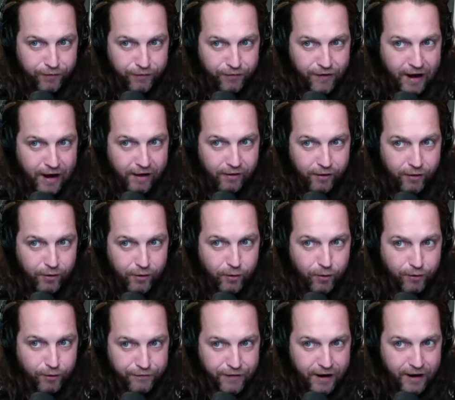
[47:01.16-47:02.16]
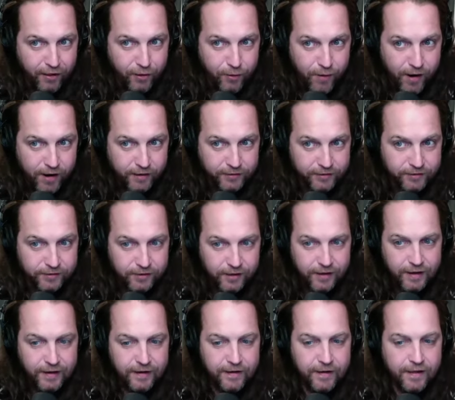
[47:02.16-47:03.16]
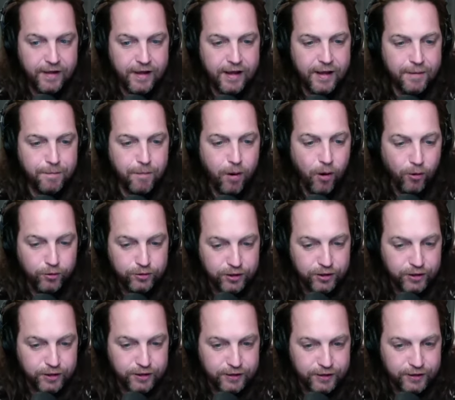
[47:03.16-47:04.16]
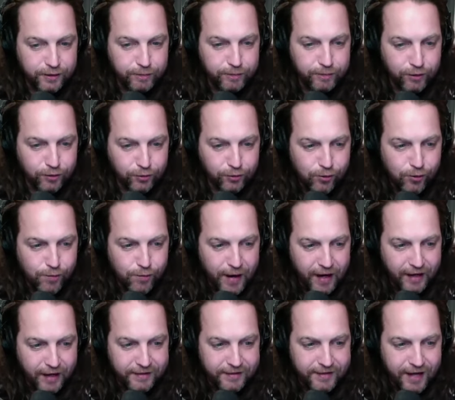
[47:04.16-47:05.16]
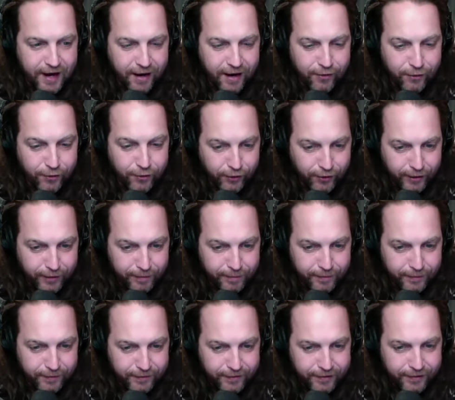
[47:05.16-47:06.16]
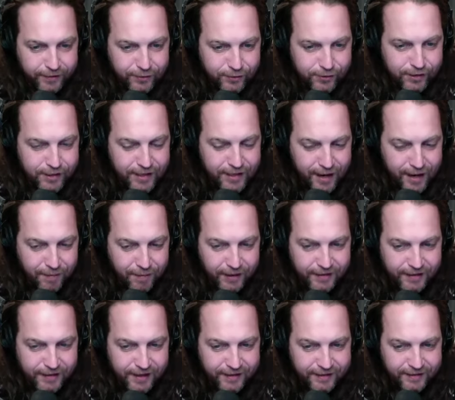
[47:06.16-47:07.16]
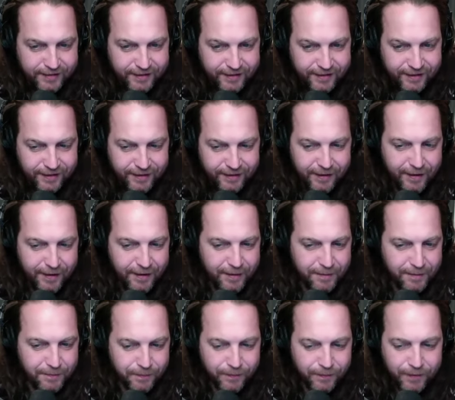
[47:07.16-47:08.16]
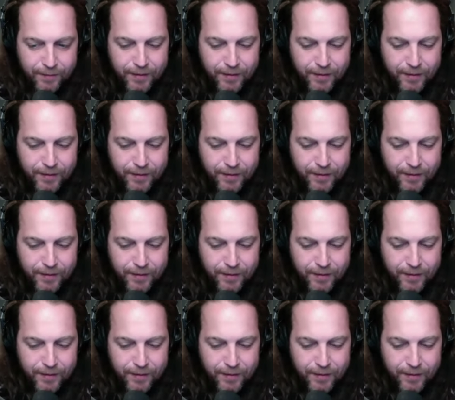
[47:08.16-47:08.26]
follow or follow us, posted a Tim the Tool Man Taylor clip. Did you see that by chance? No.